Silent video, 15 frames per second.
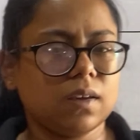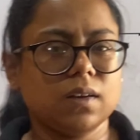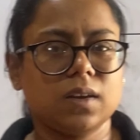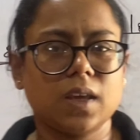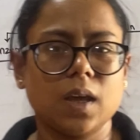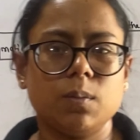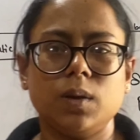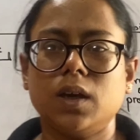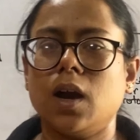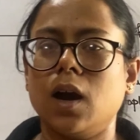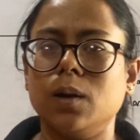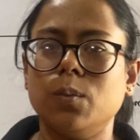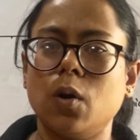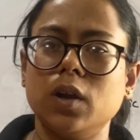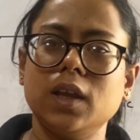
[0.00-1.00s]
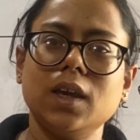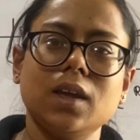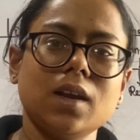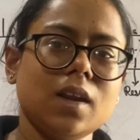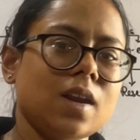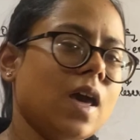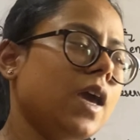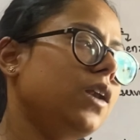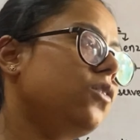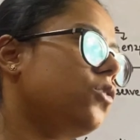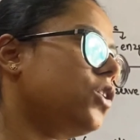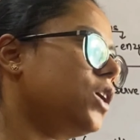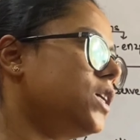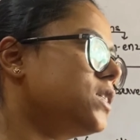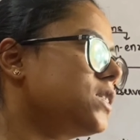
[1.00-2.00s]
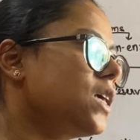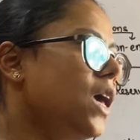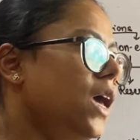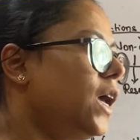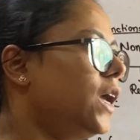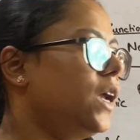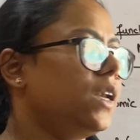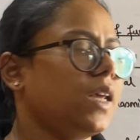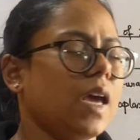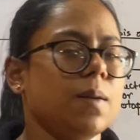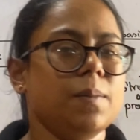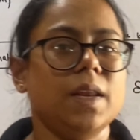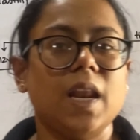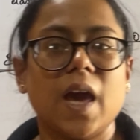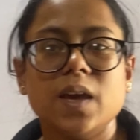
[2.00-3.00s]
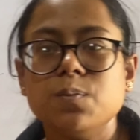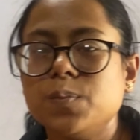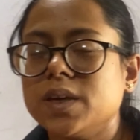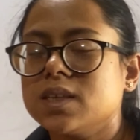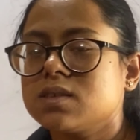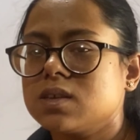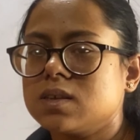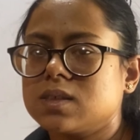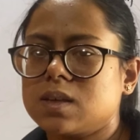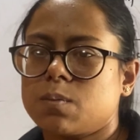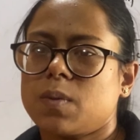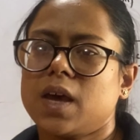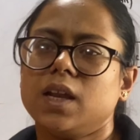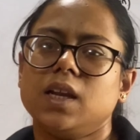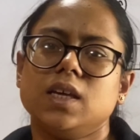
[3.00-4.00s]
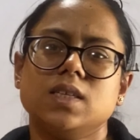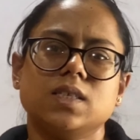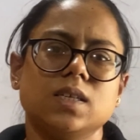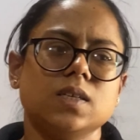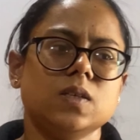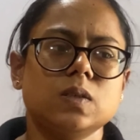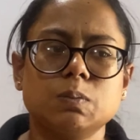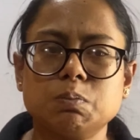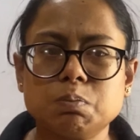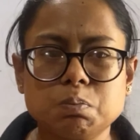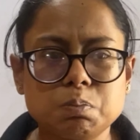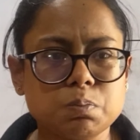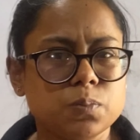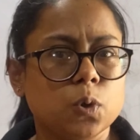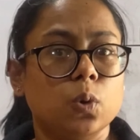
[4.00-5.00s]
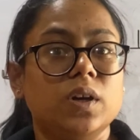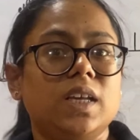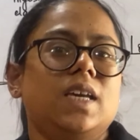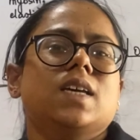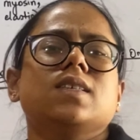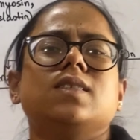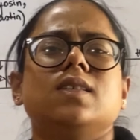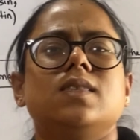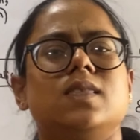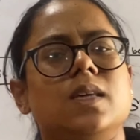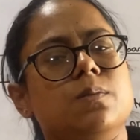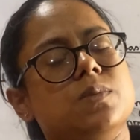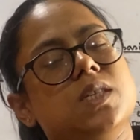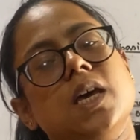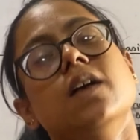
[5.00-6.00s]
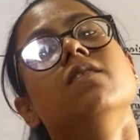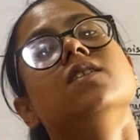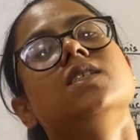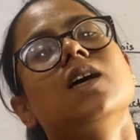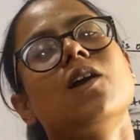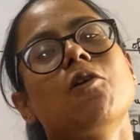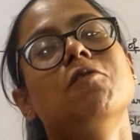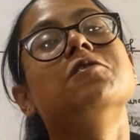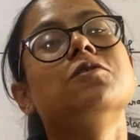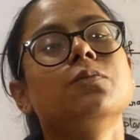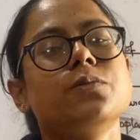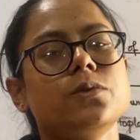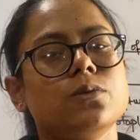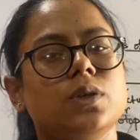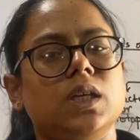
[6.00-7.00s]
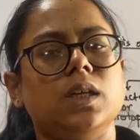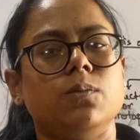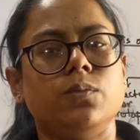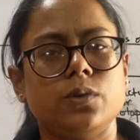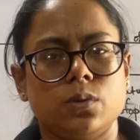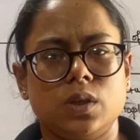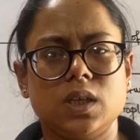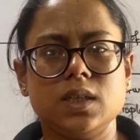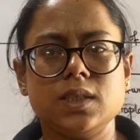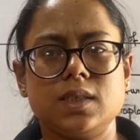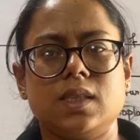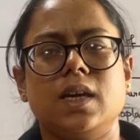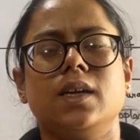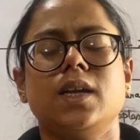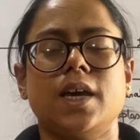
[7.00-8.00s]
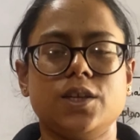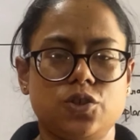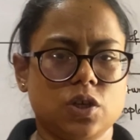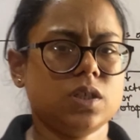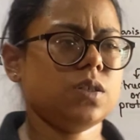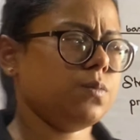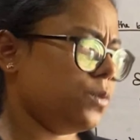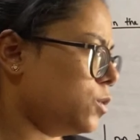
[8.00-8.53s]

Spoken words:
It can be carbonic anhydrase, it can be lipases, amylases, proteases themselves are also proteins that digest